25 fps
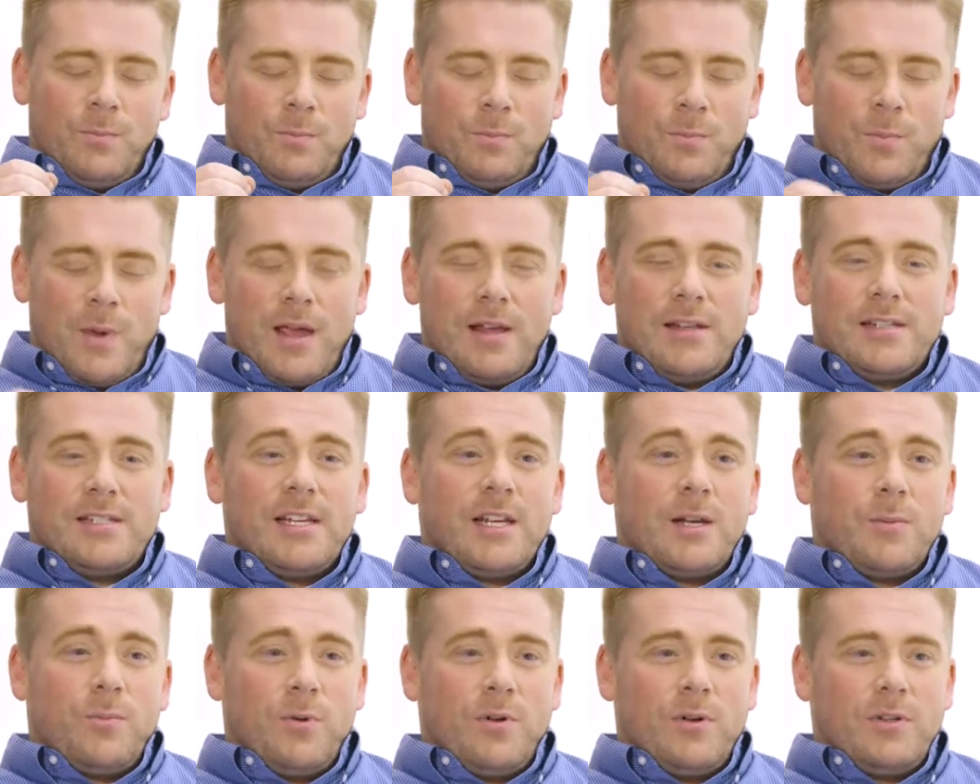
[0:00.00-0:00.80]

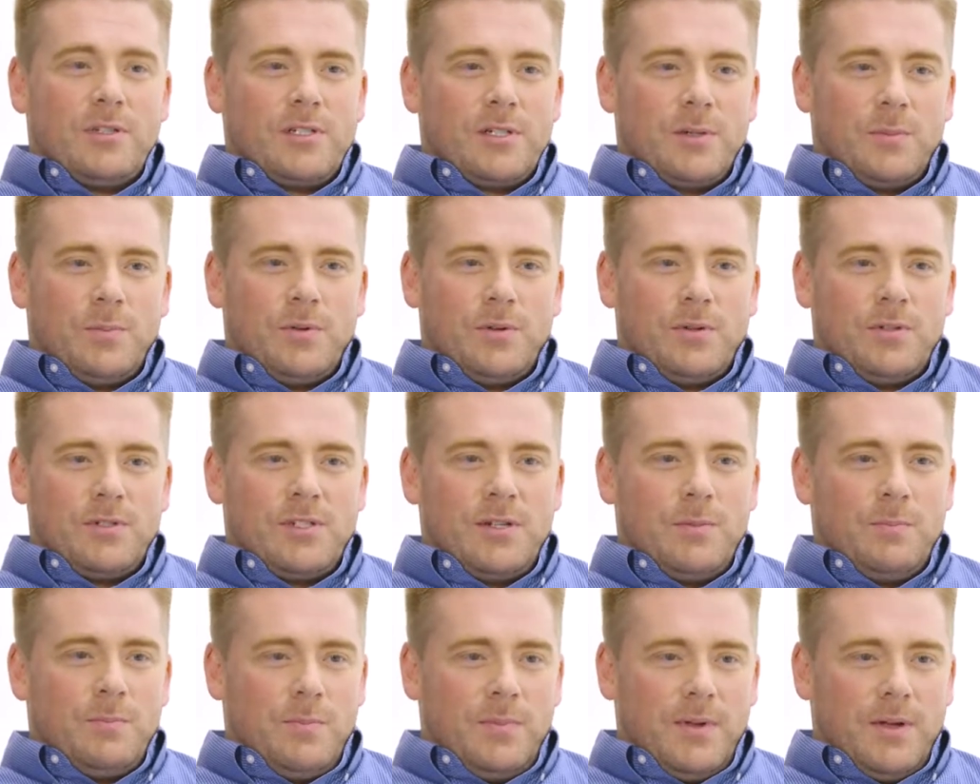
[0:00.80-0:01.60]
basic principles
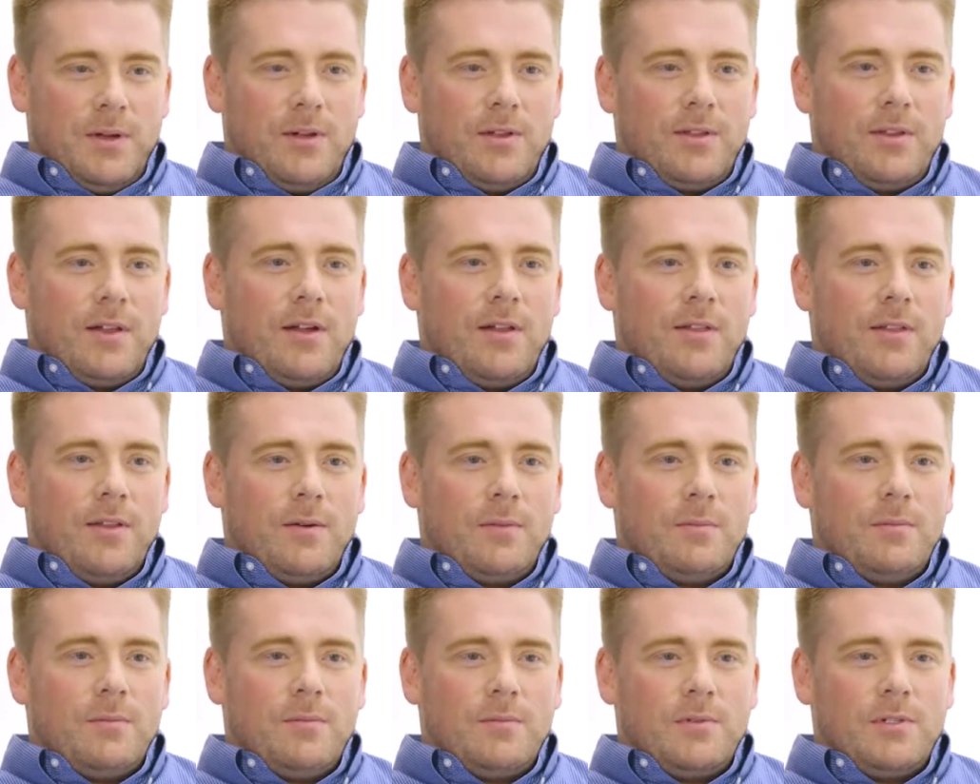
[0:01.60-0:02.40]
and build on
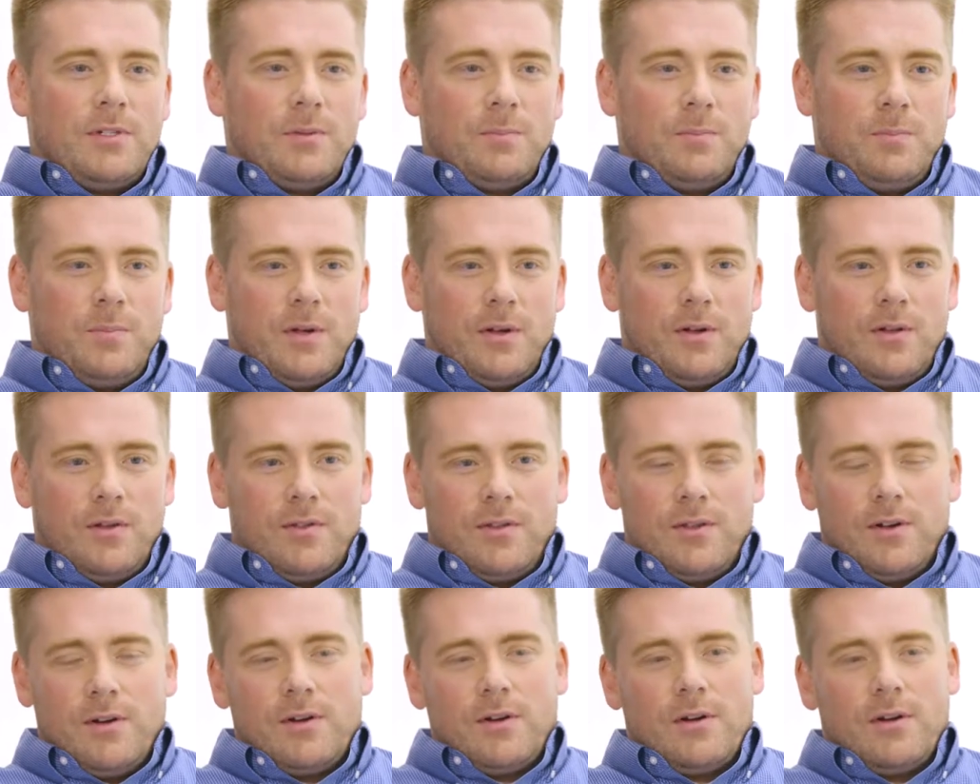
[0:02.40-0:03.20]
them to
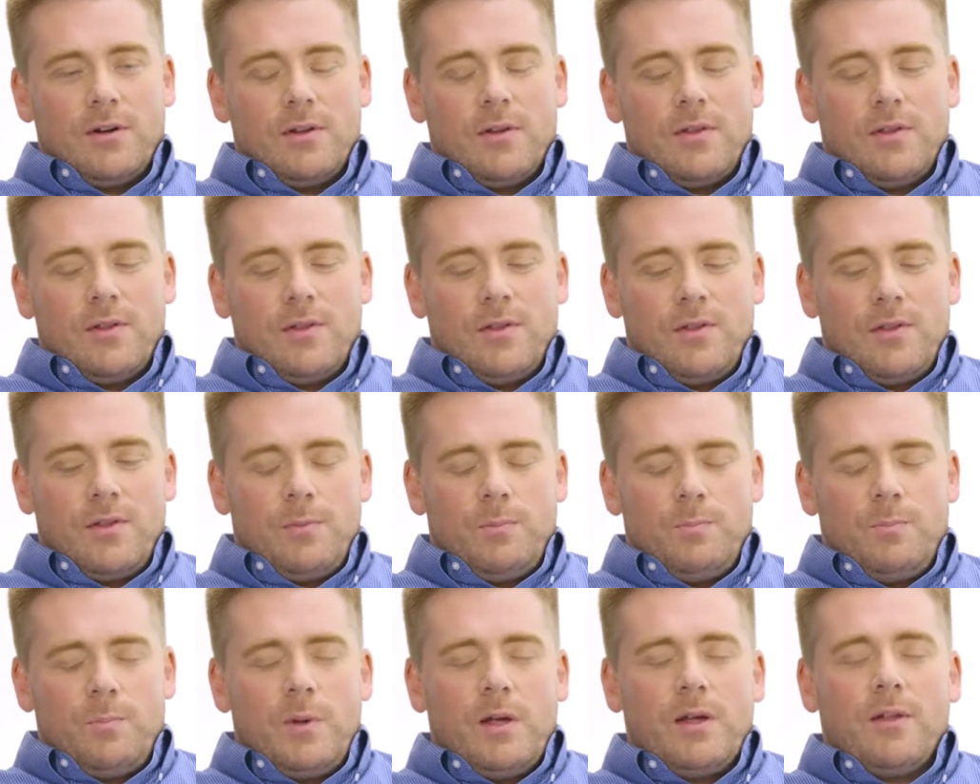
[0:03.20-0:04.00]

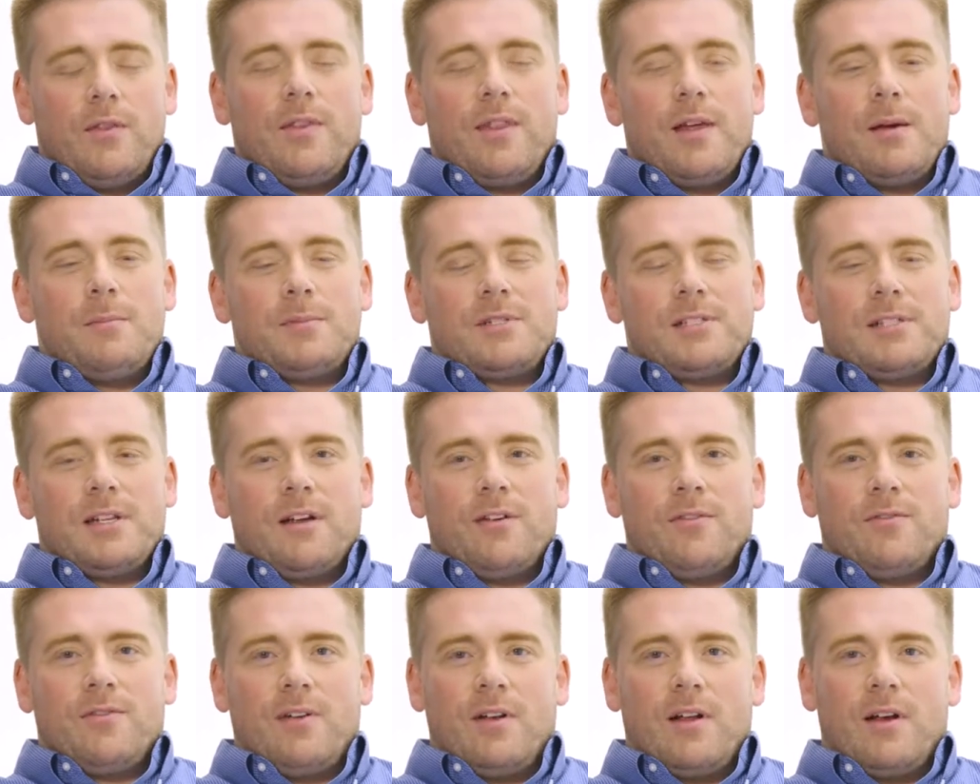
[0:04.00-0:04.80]
build
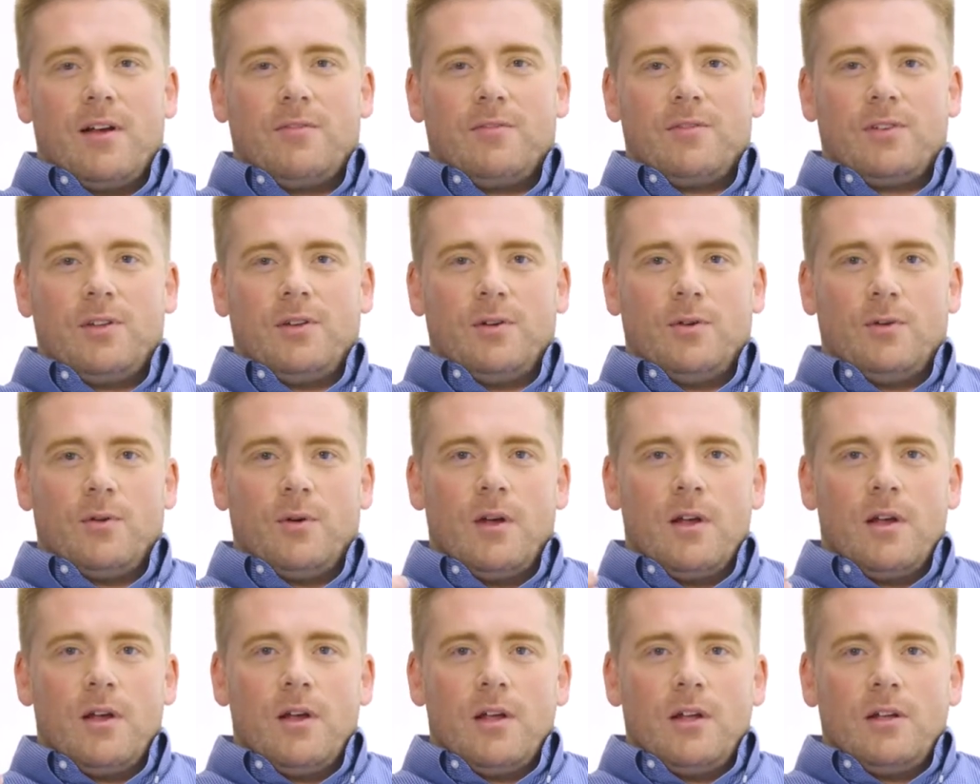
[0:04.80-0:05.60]
themselves enough to
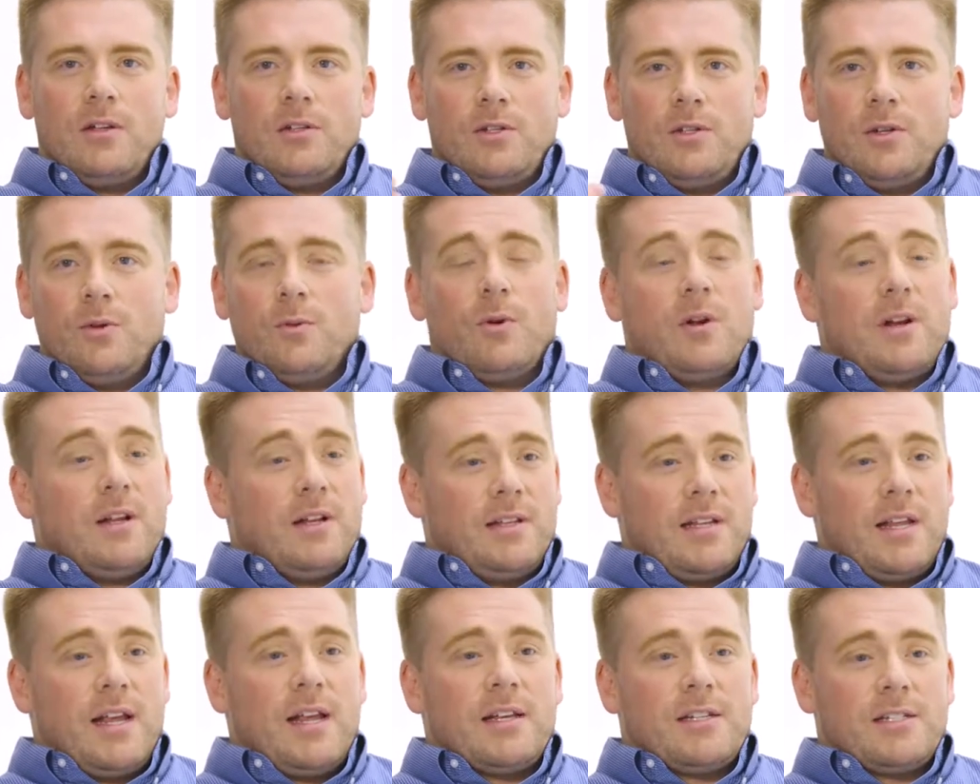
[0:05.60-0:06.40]
do what
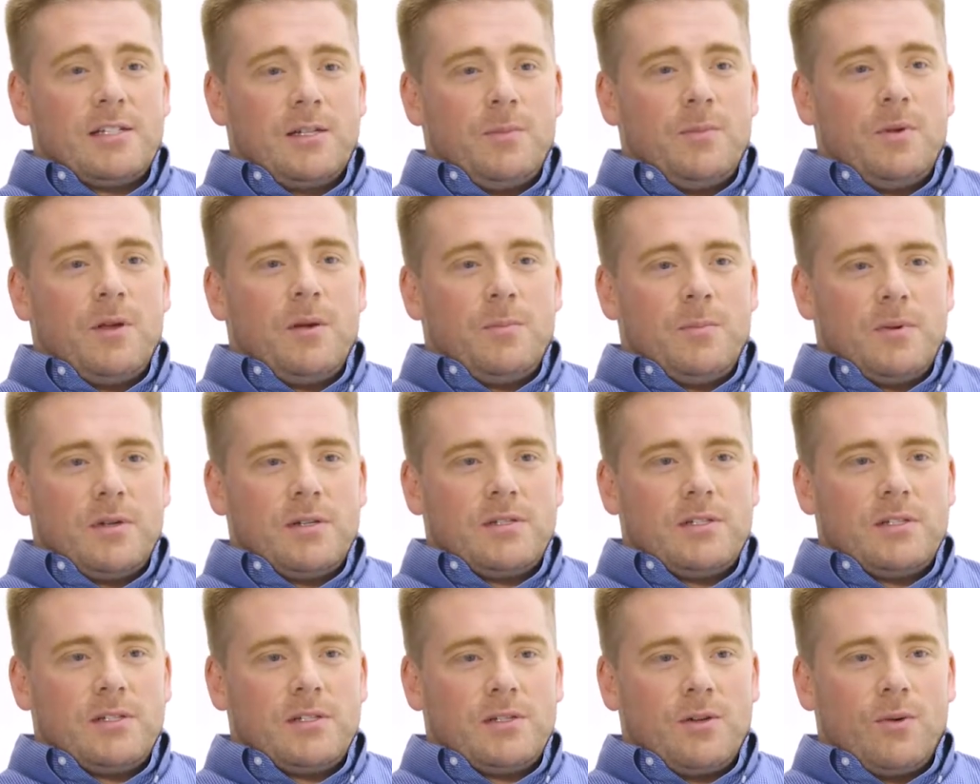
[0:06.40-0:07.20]
it takes to be a
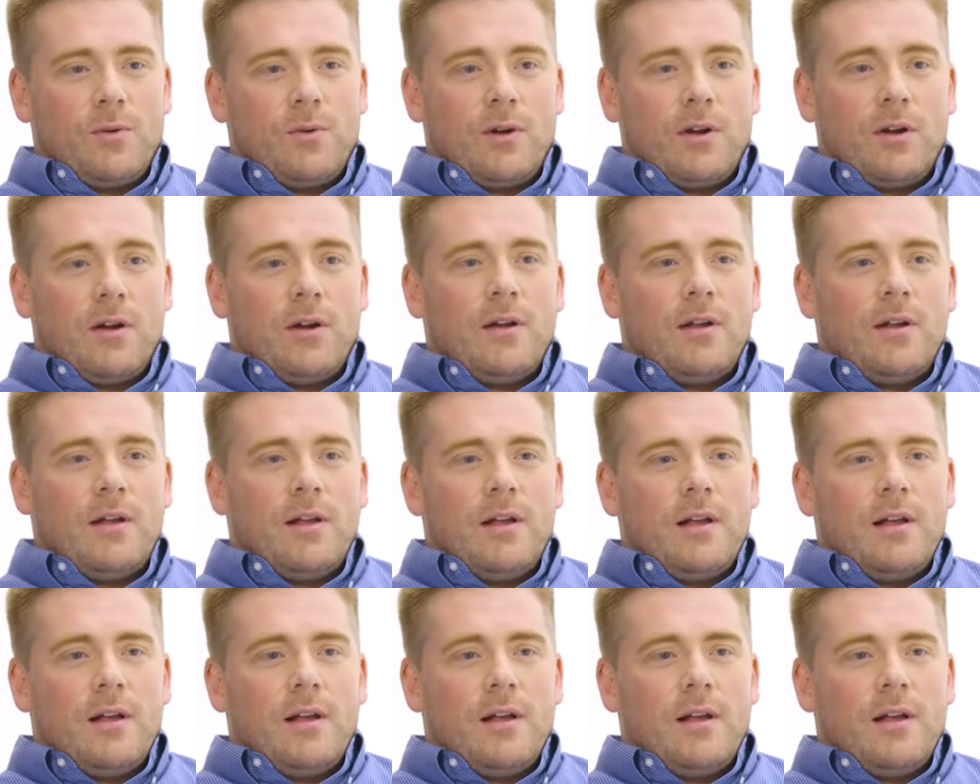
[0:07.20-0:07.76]
business owner.